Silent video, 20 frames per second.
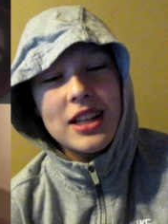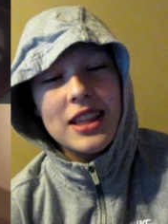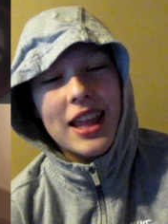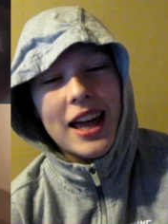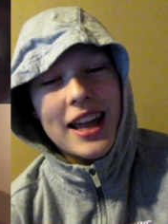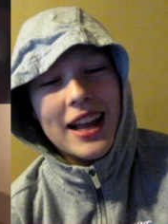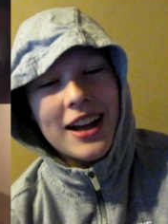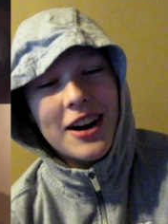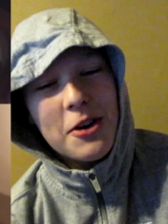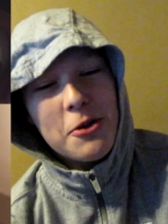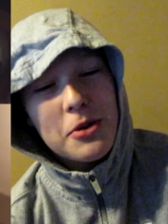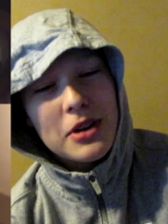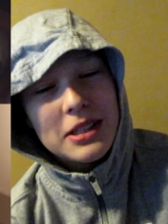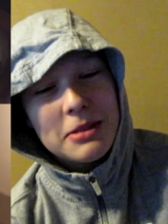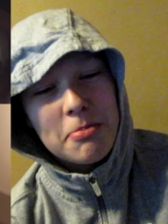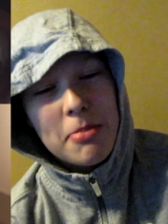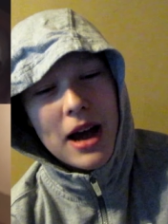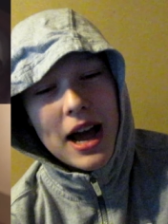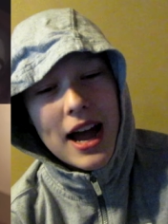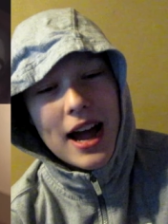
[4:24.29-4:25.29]
Like, oh, it's
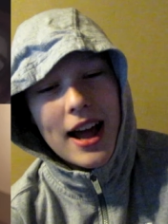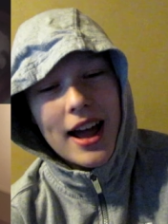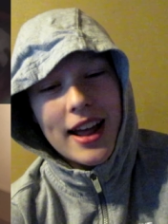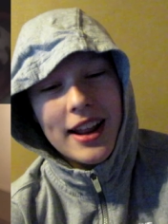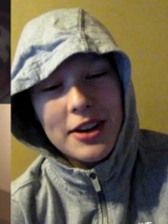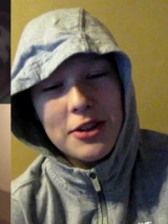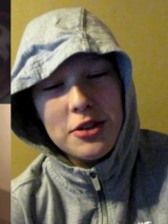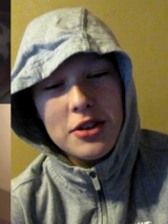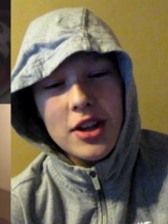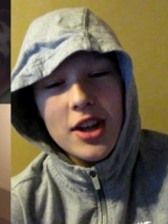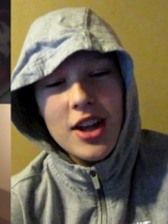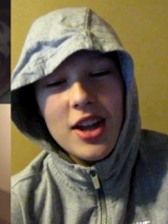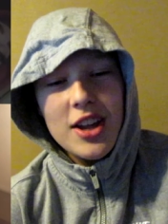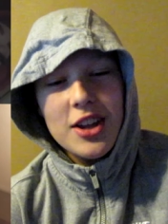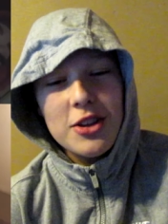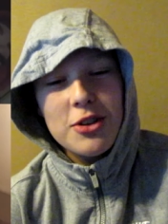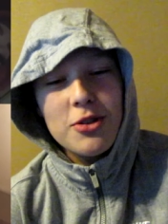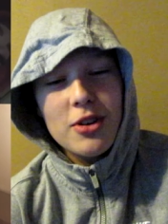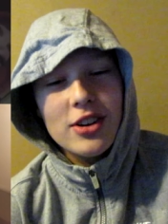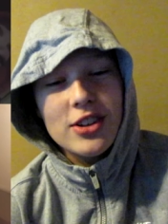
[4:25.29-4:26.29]
bad. You,
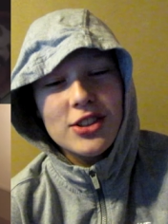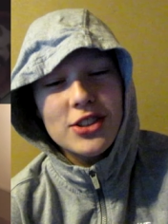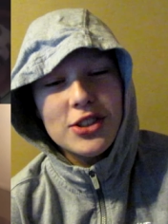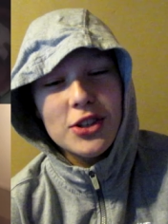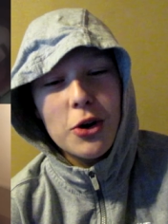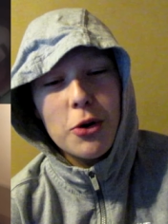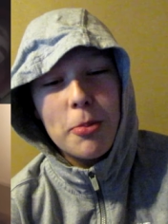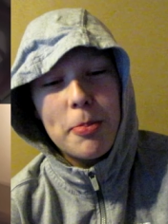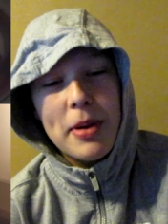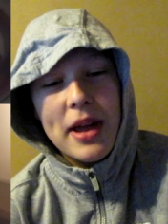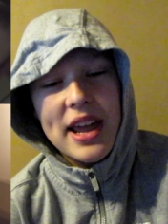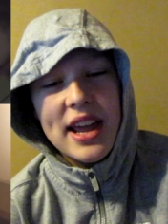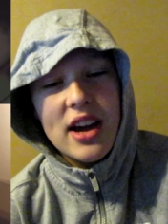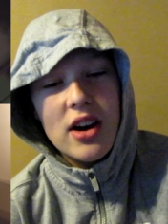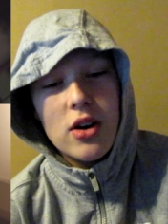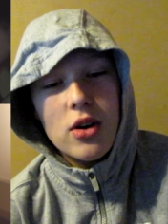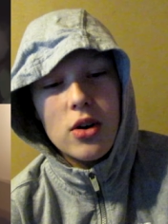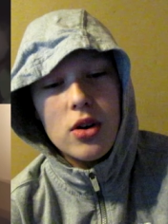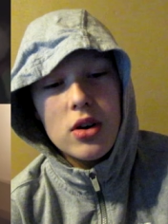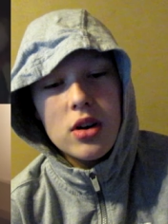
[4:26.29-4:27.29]
you are so
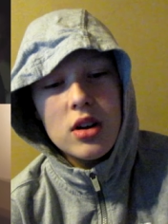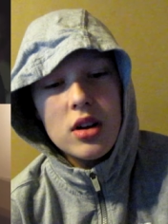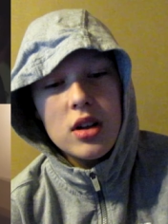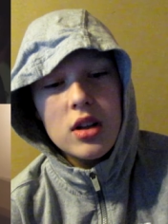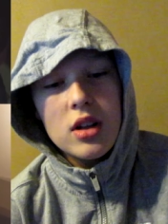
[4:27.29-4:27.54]
pale.